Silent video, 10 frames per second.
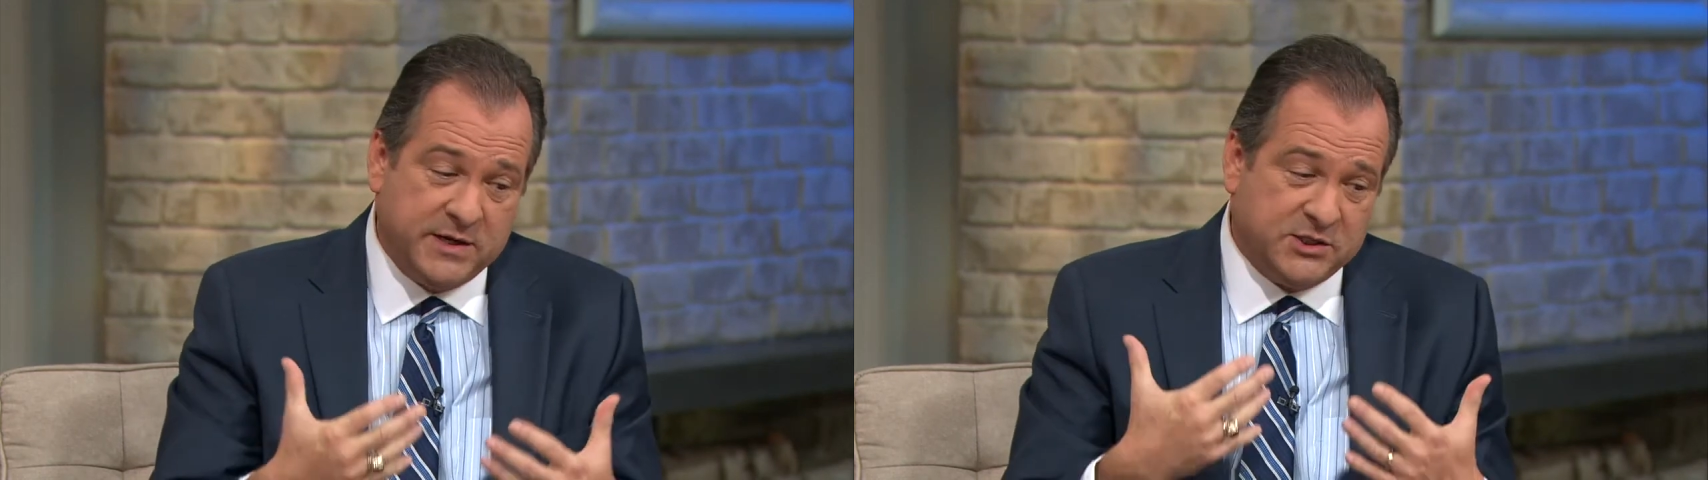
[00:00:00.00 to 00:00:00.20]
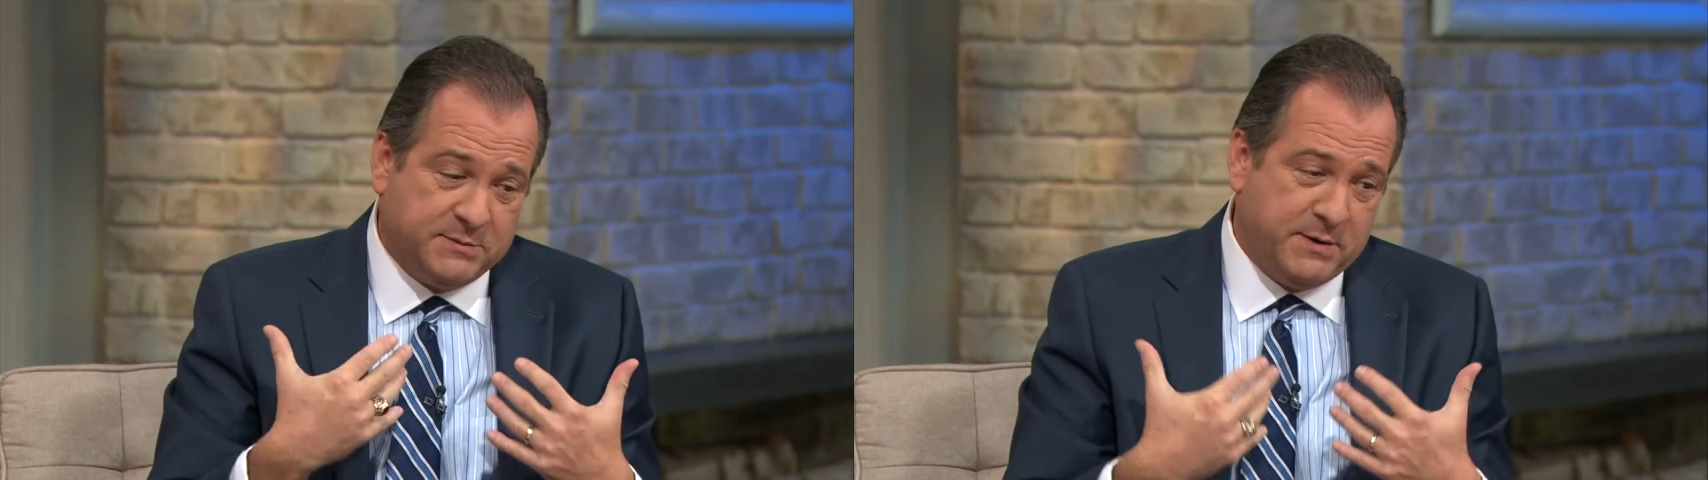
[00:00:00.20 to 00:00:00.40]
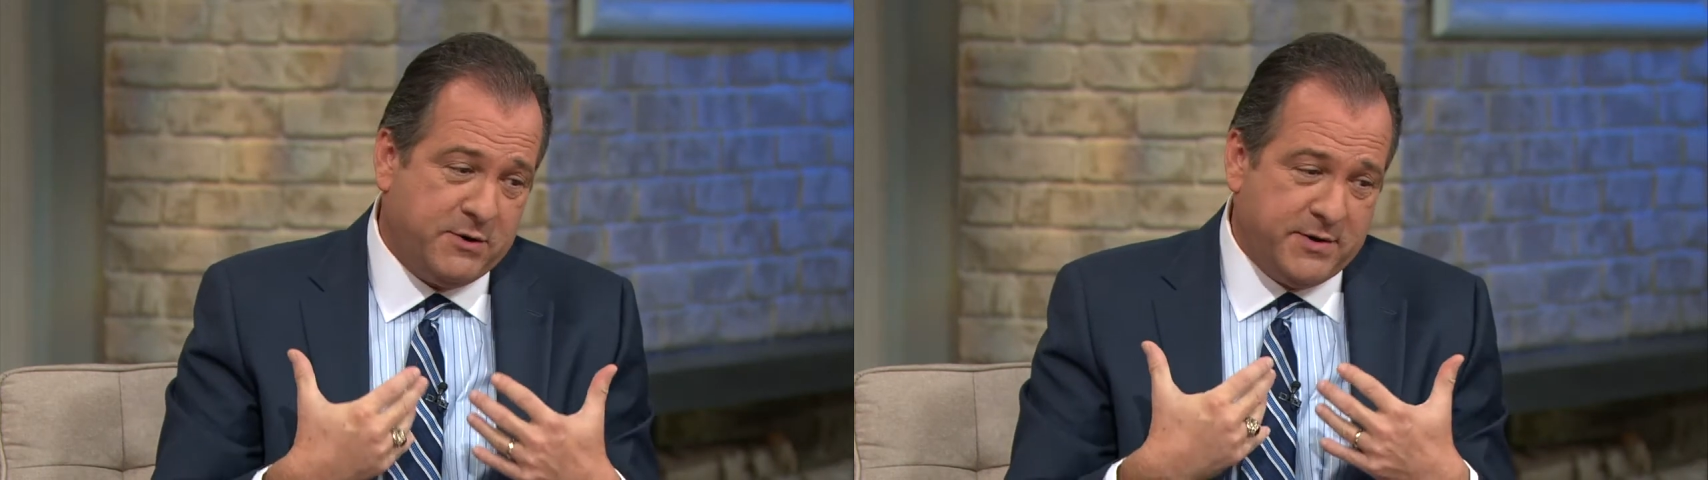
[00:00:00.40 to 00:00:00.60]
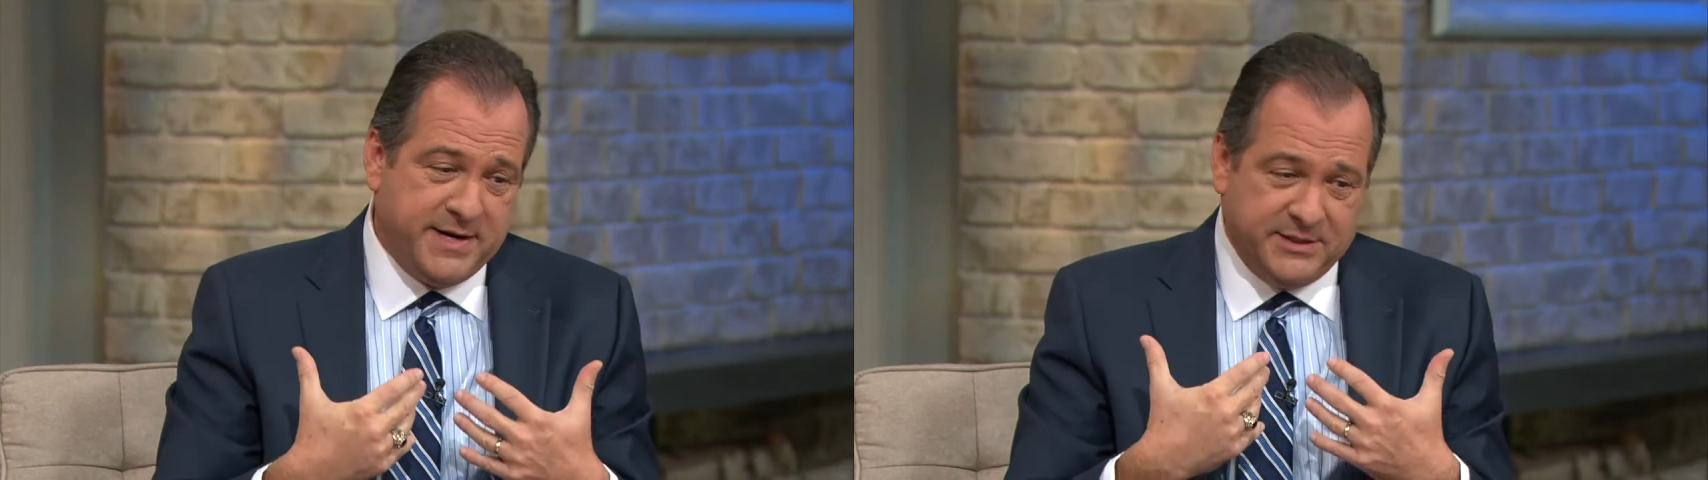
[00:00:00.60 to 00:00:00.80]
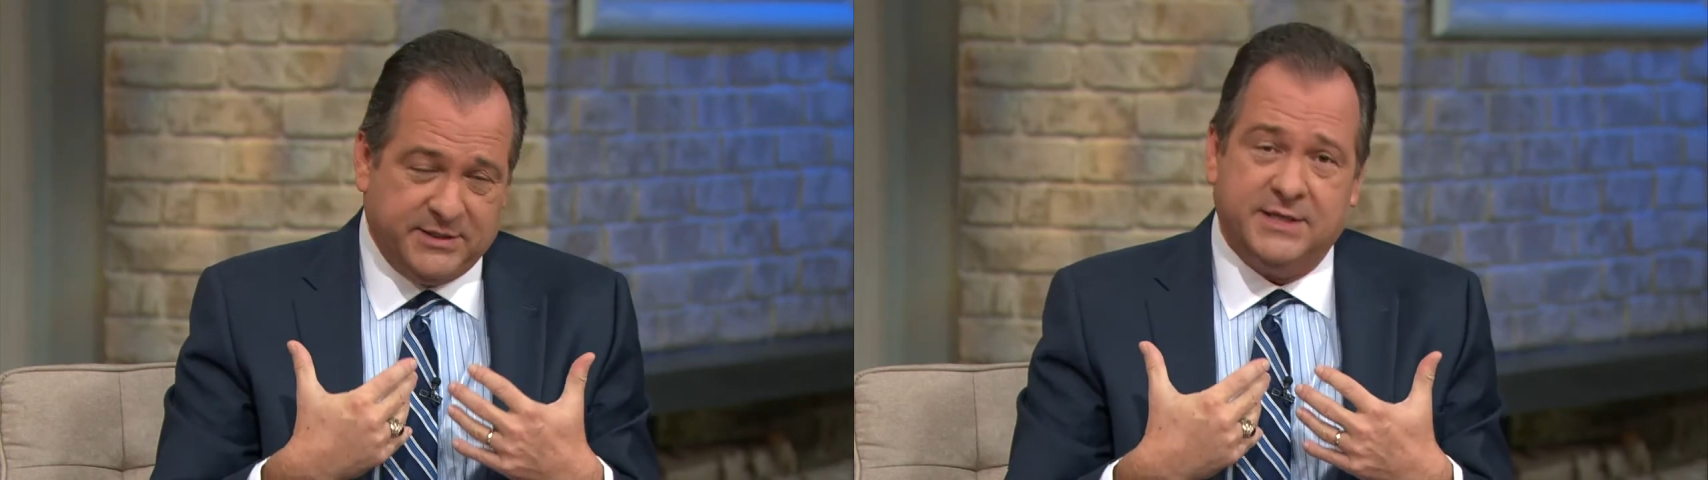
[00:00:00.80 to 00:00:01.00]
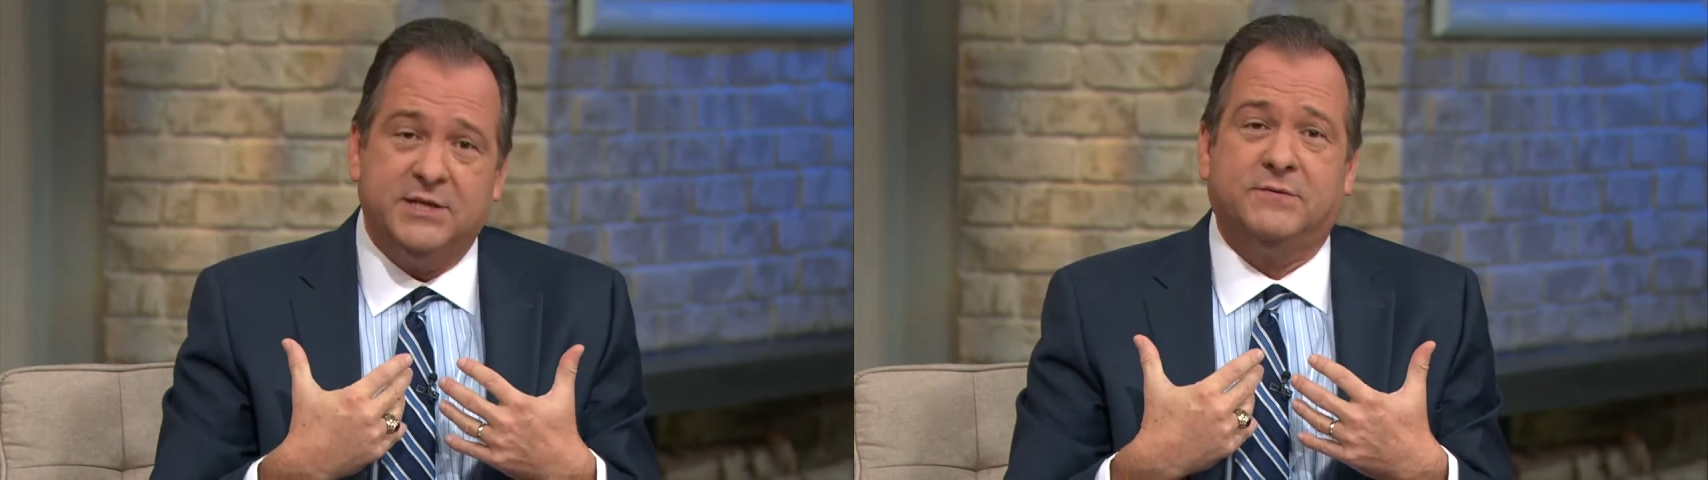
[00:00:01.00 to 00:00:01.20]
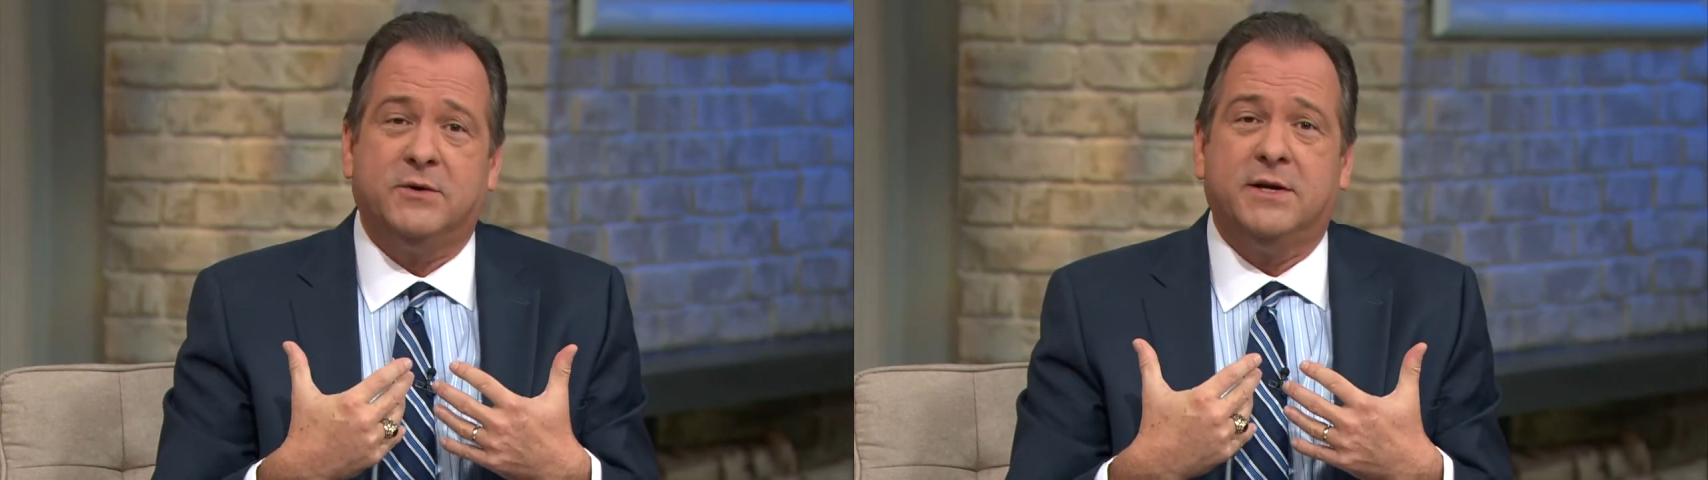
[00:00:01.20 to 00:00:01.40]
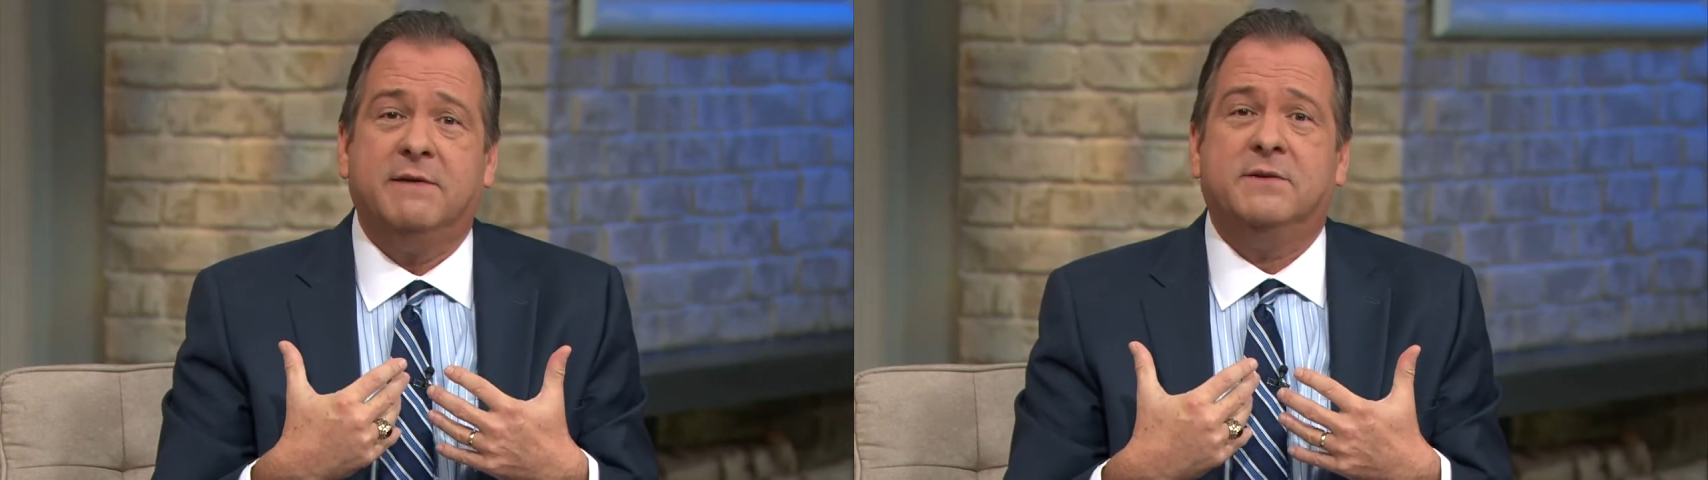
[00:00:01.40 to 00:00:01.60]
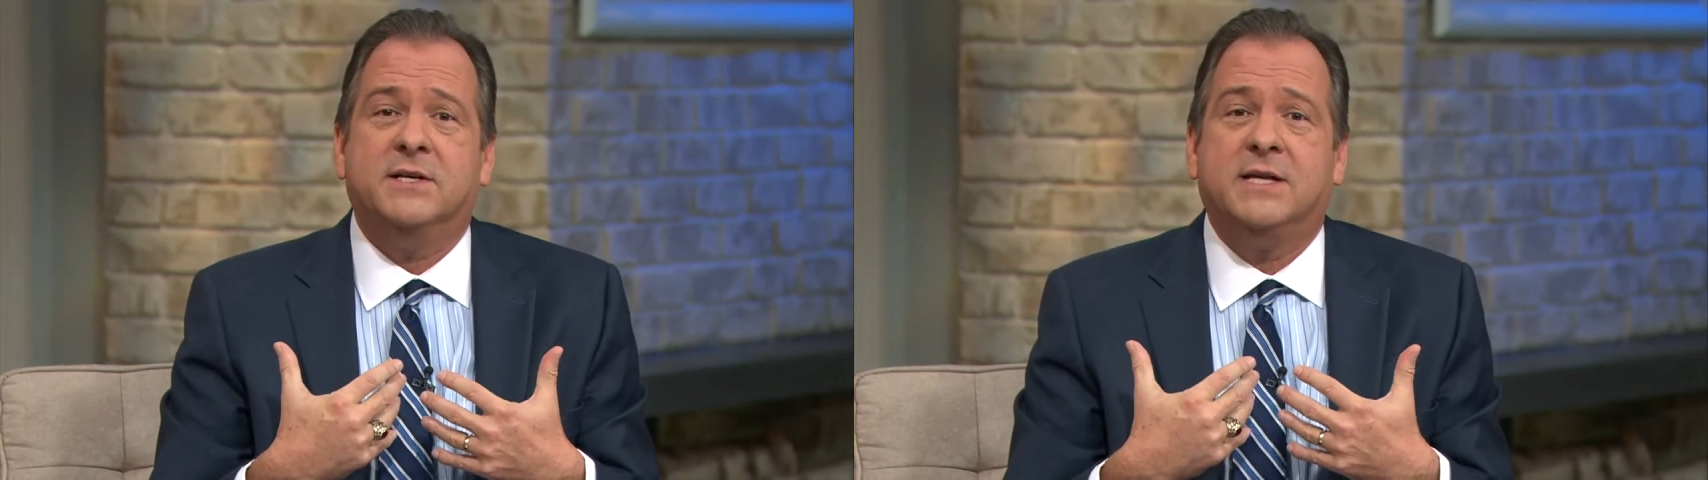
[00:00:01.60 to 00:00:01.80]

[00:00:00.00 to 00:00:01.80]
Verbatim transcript: experienced His forgiveness?